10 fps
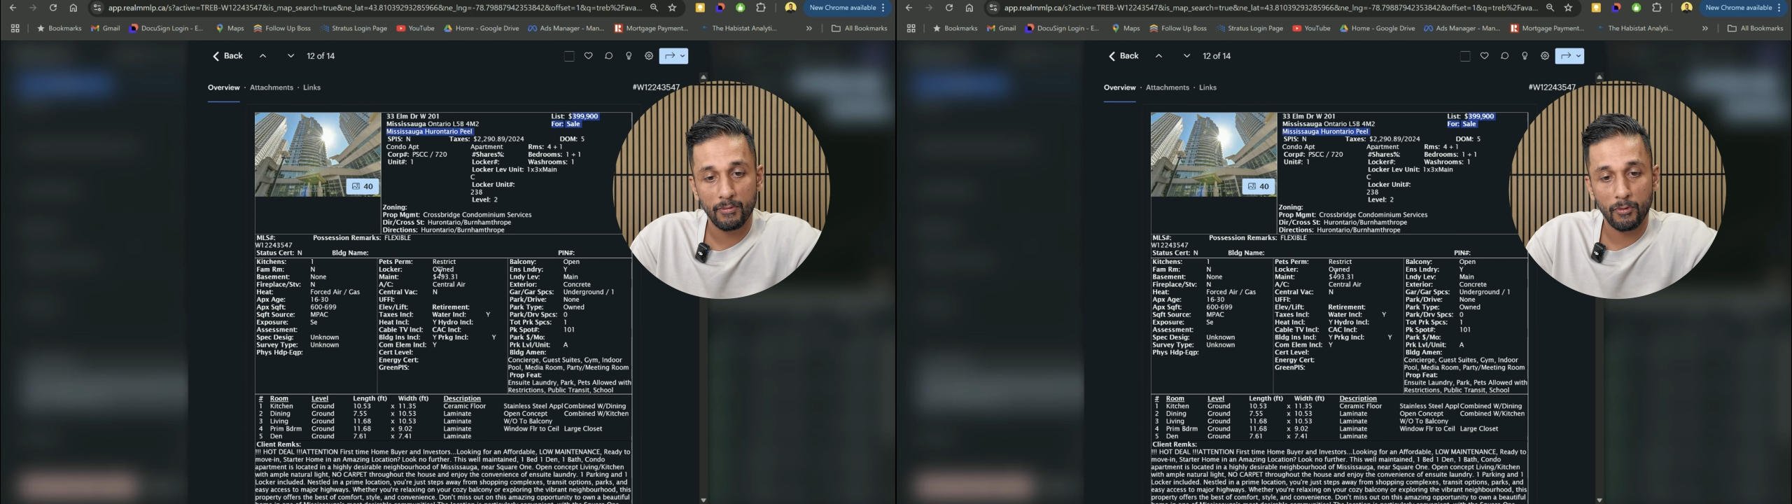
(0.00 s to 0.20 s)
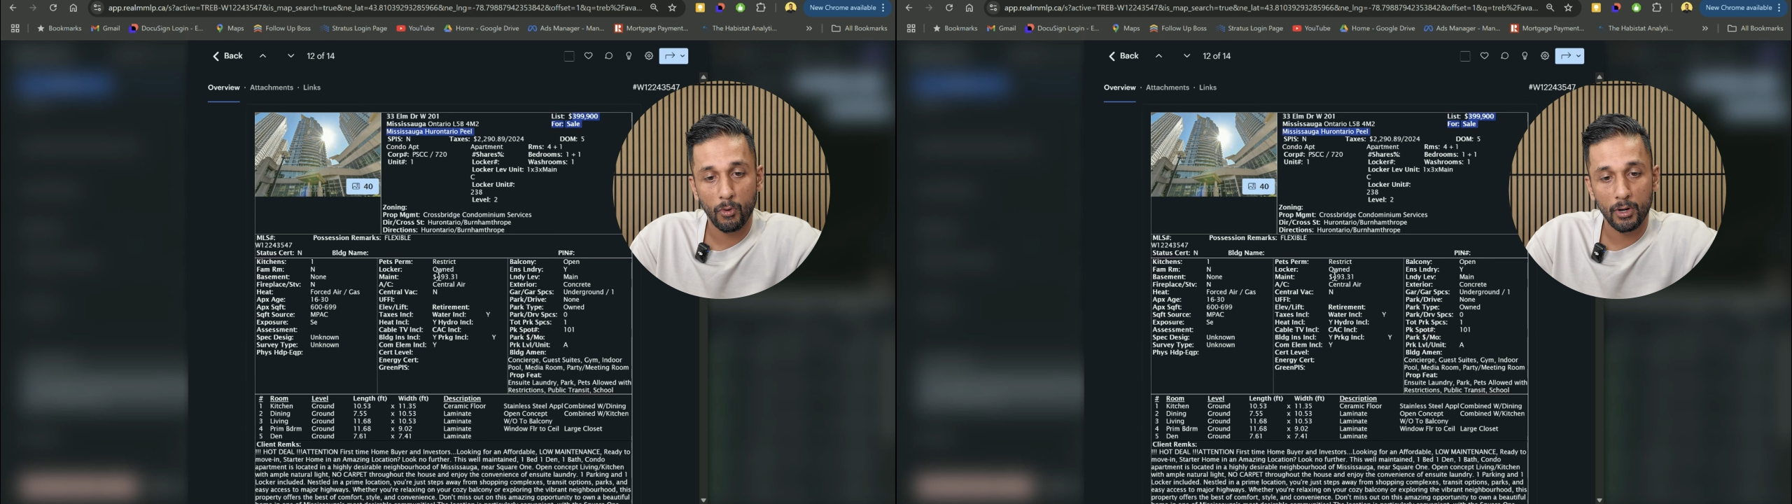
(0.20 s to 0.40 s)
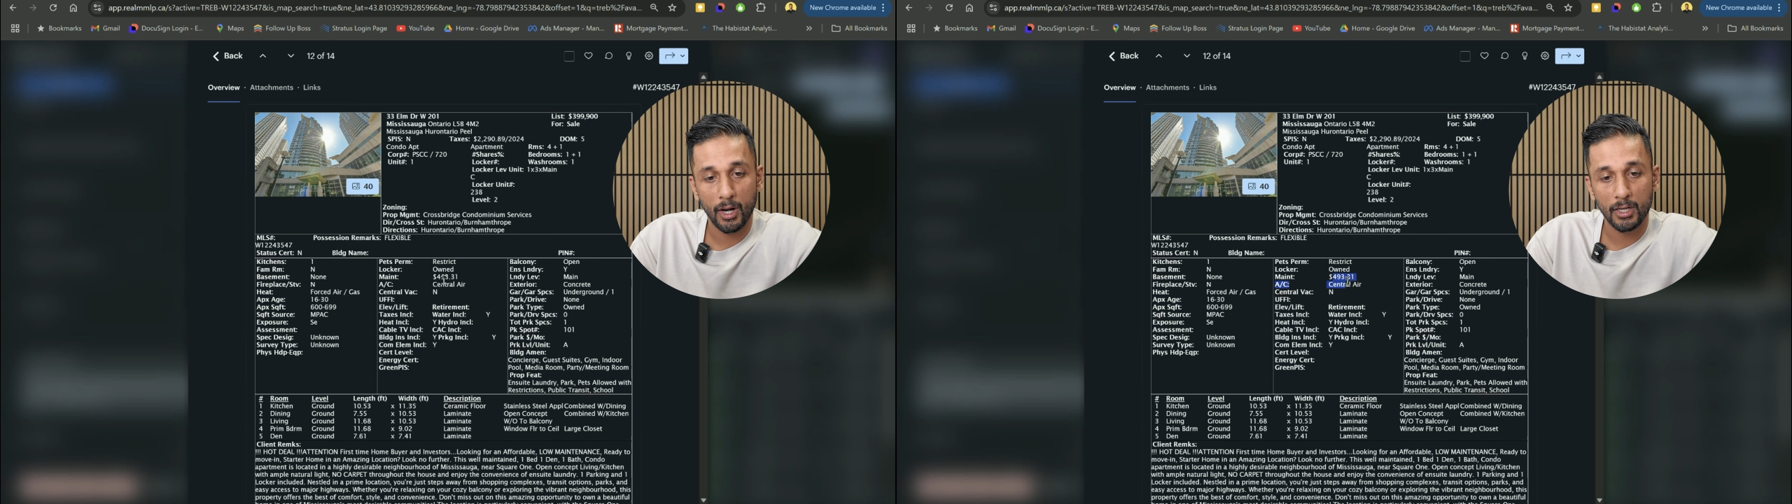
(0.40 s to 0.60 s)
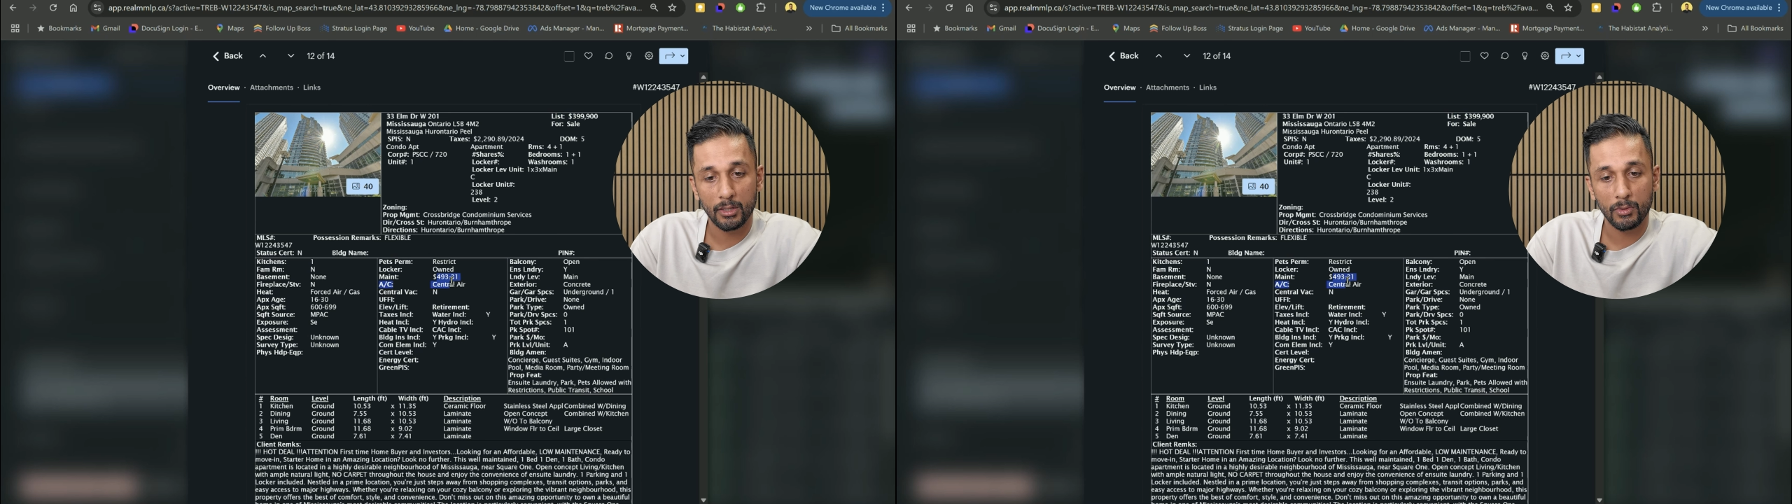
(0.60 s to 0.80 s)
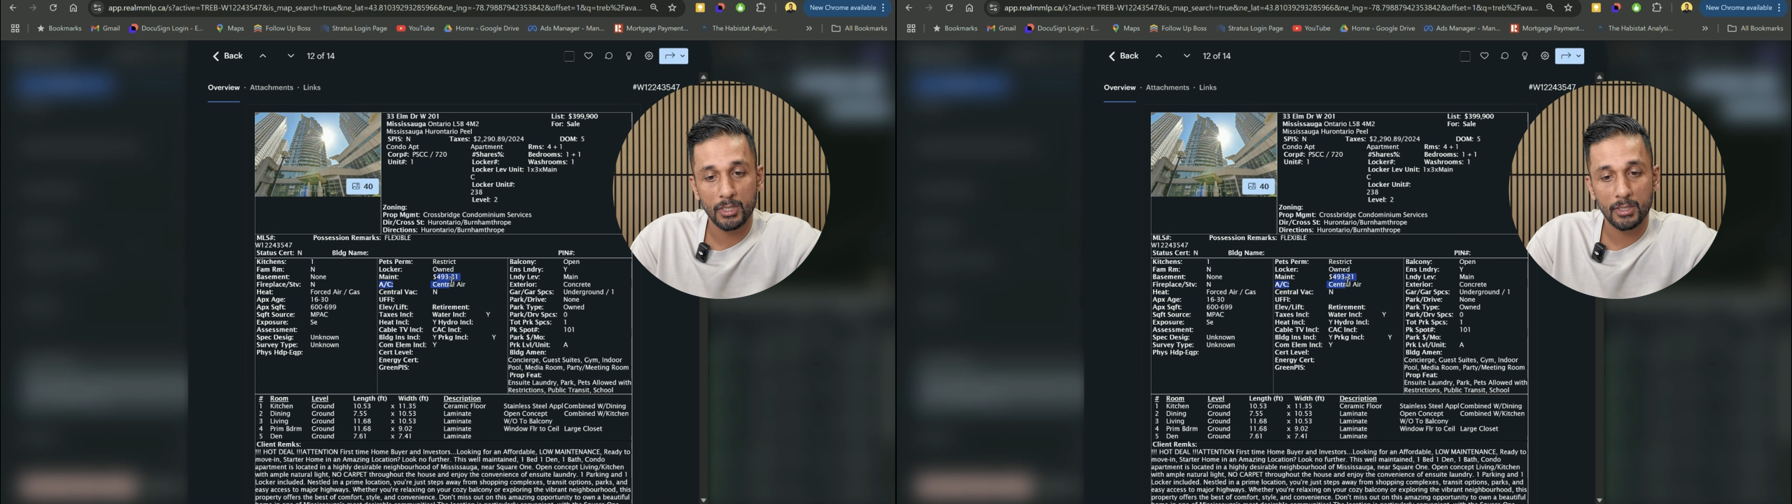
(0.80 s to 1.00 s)

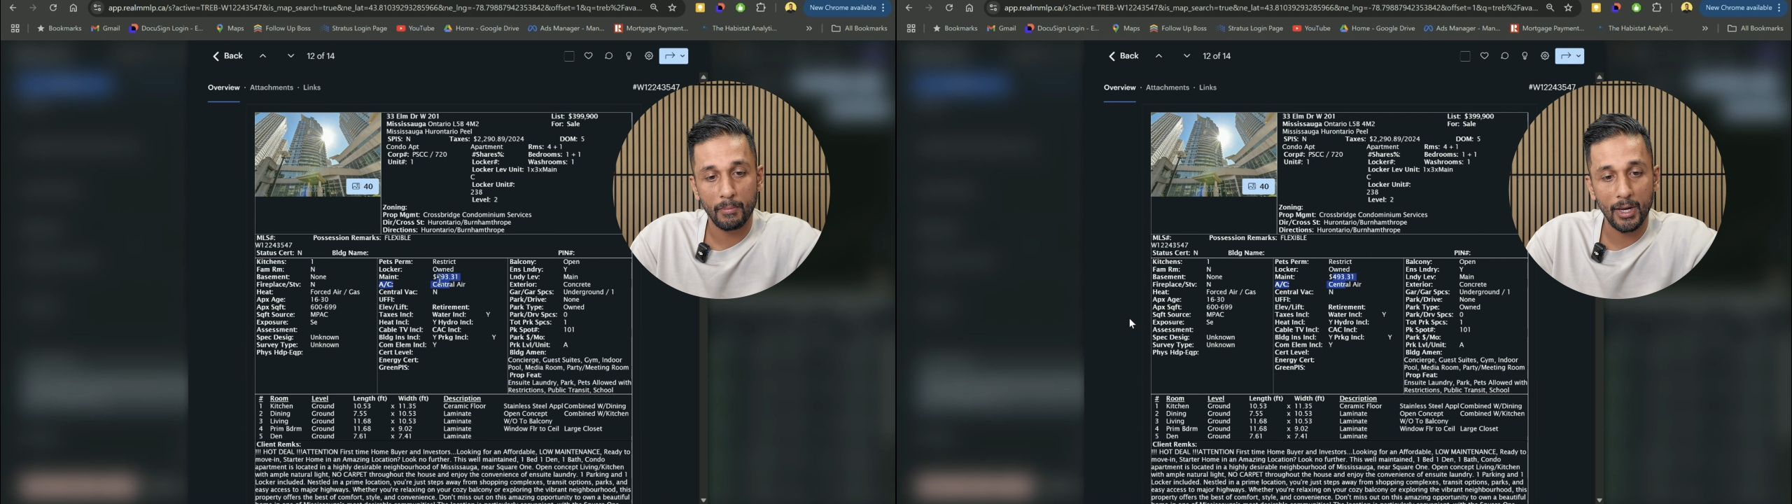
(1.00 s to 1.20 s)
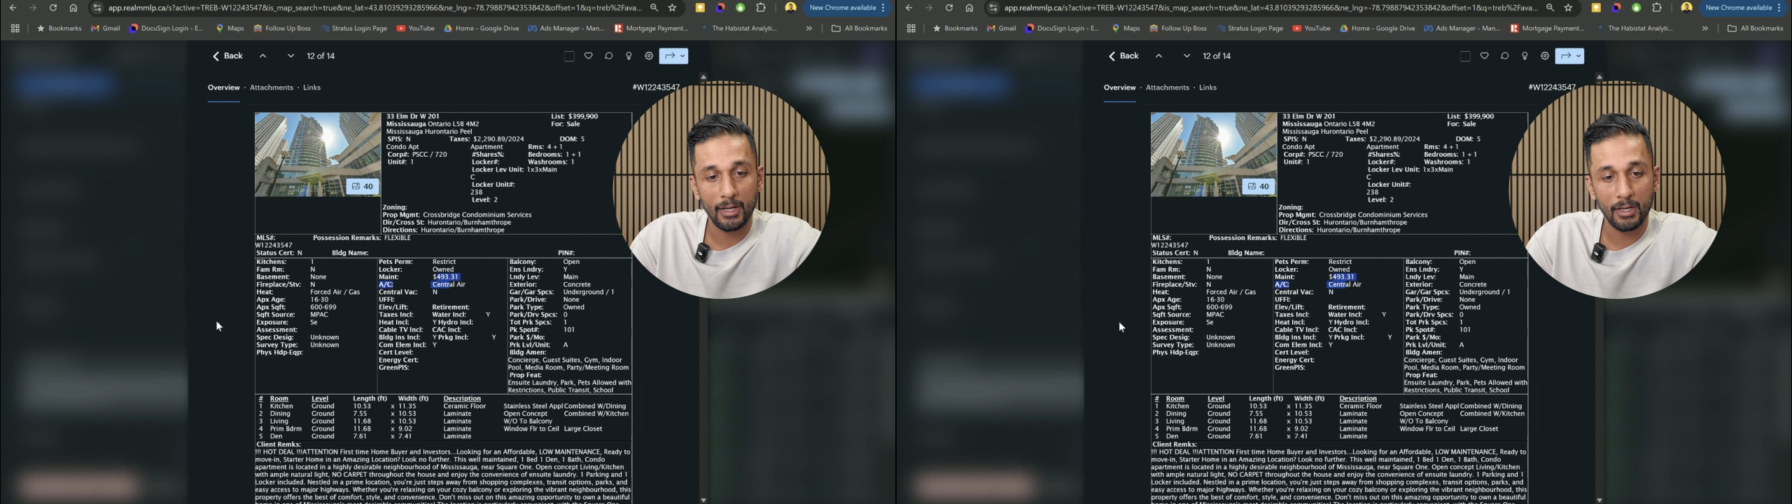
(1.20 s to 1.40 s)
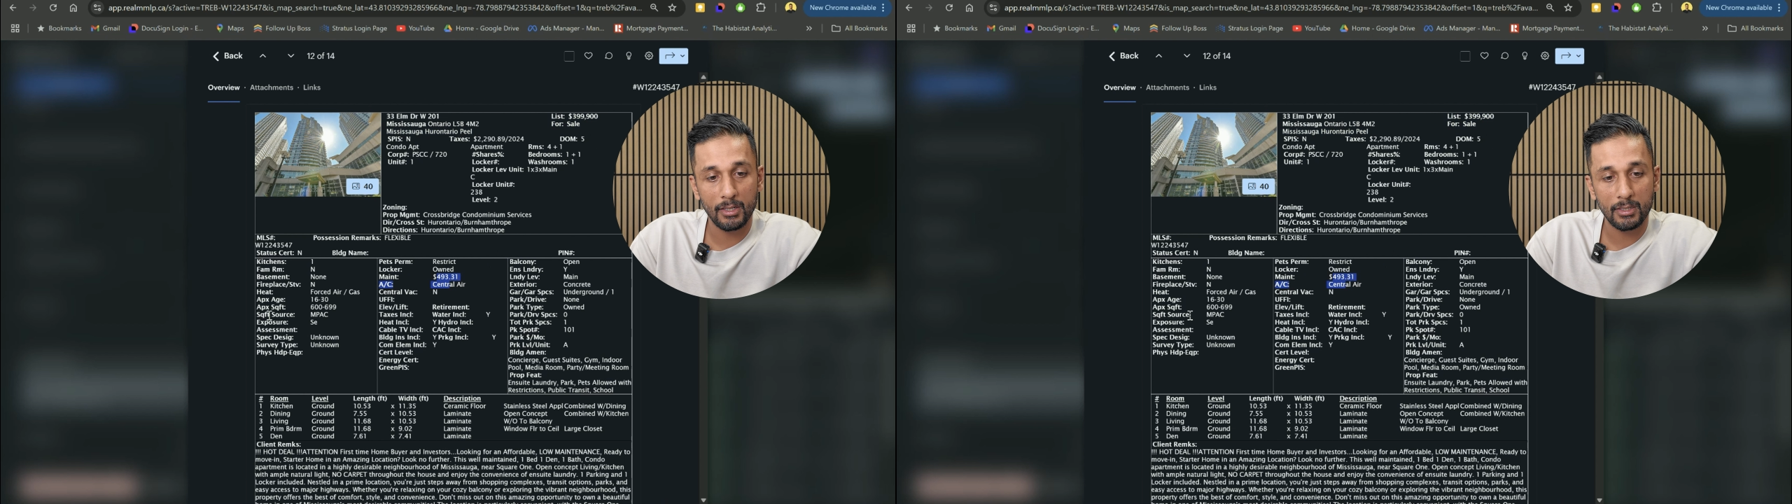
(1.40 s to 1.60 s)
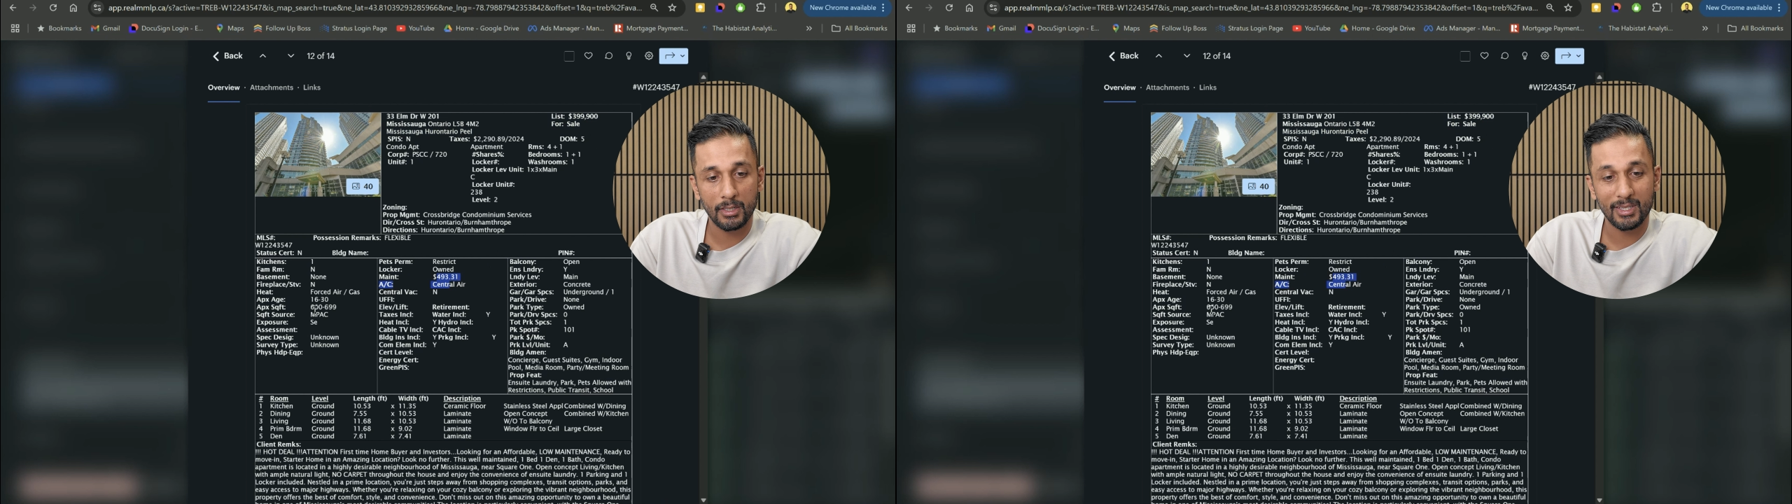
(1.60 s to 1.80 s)
$493 is the maintenance.